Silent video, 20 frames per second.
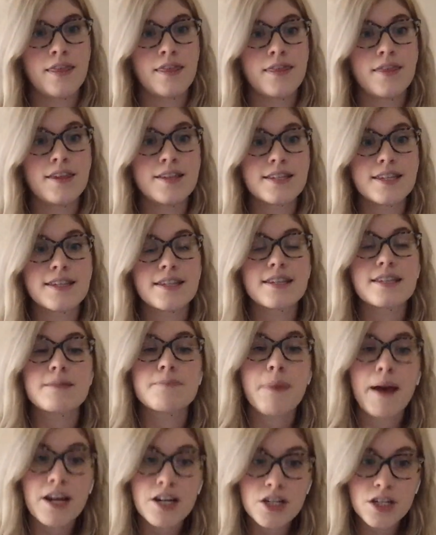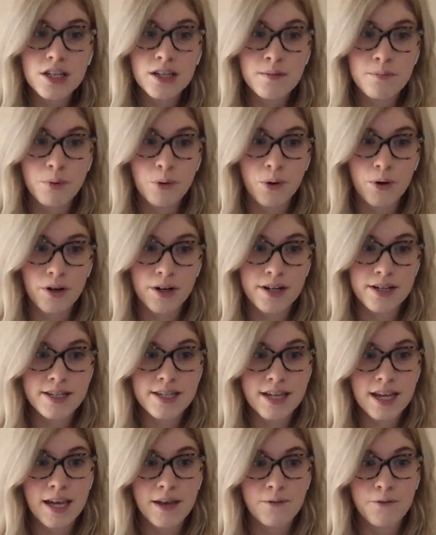This is especially
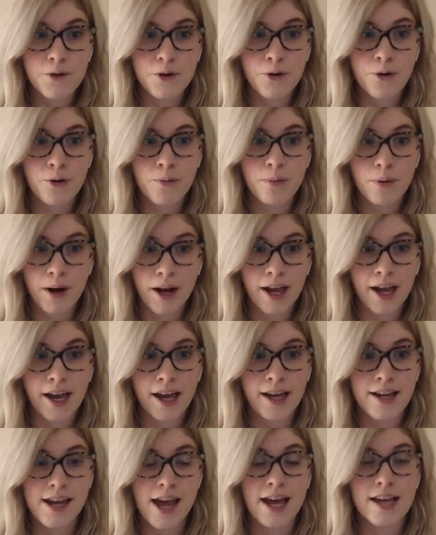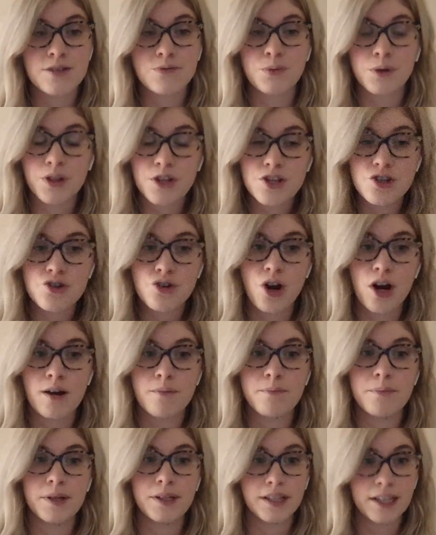important if your brand has really
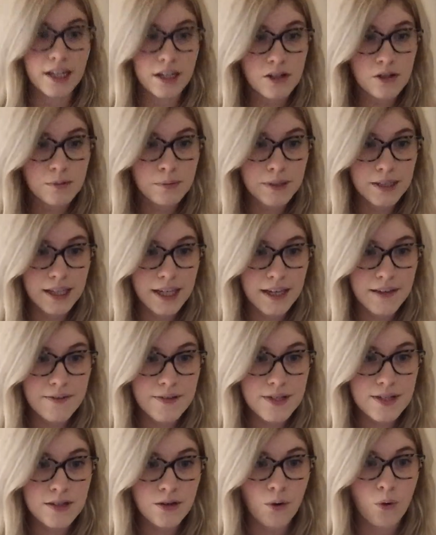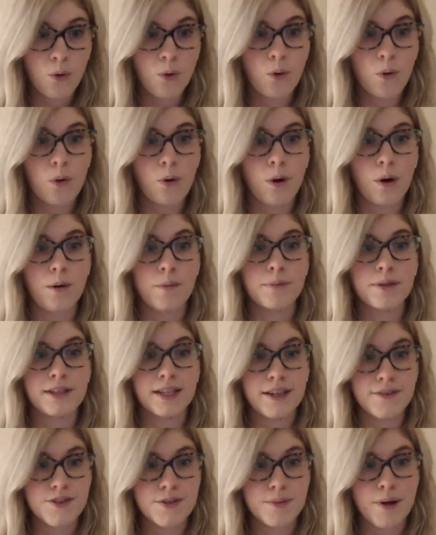strong political beliefs or
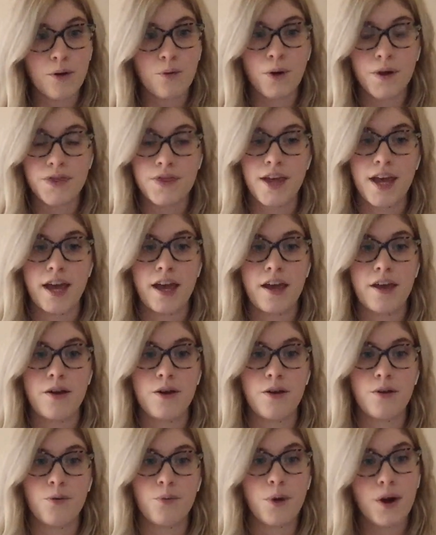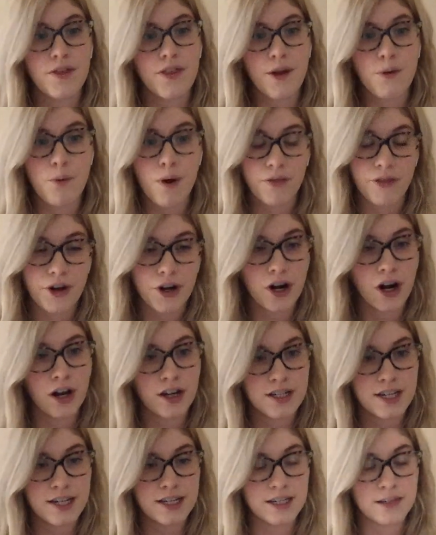beliefs about where they want their
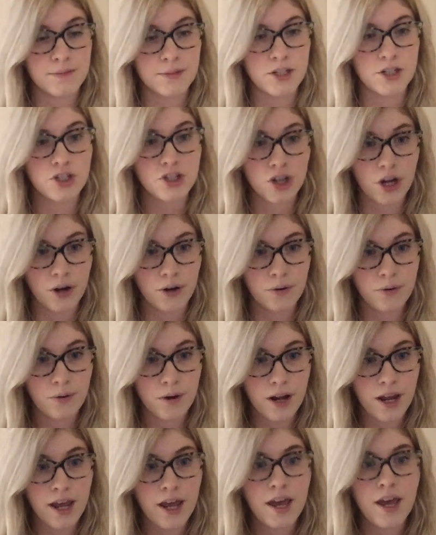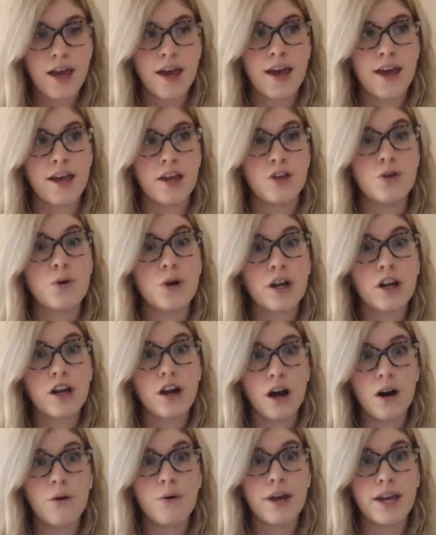content to be shown. You can
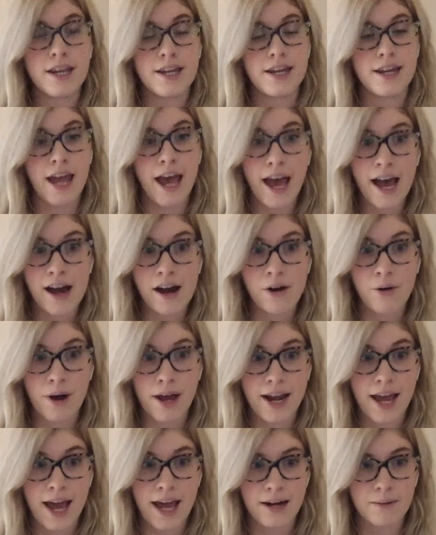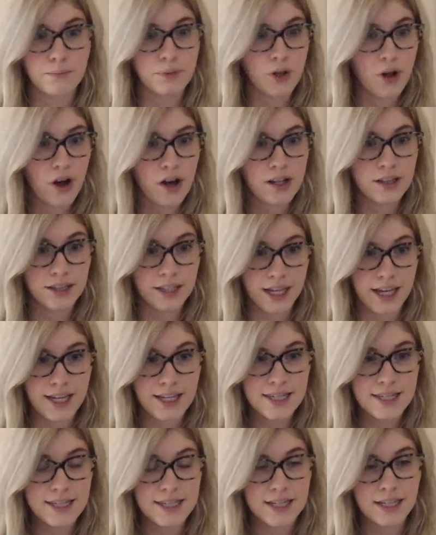go in now and add a block
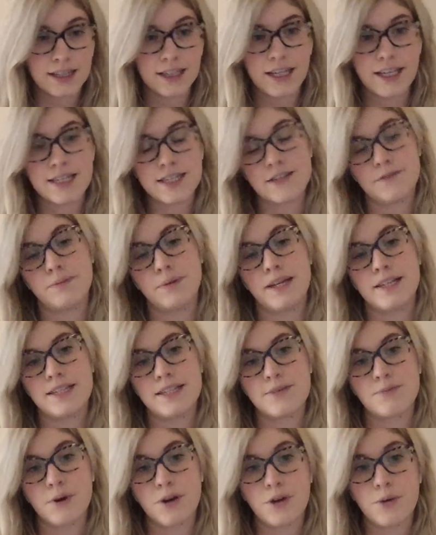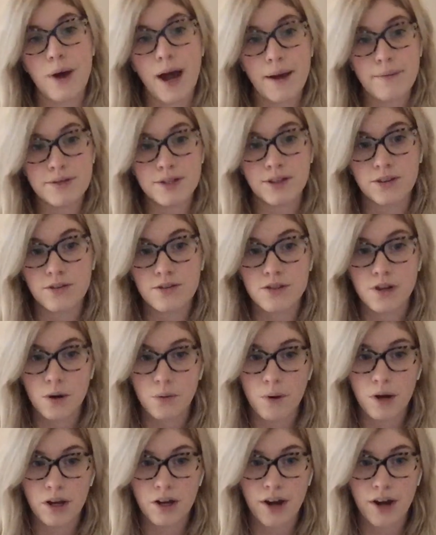list, a list of places where you absolutely don't want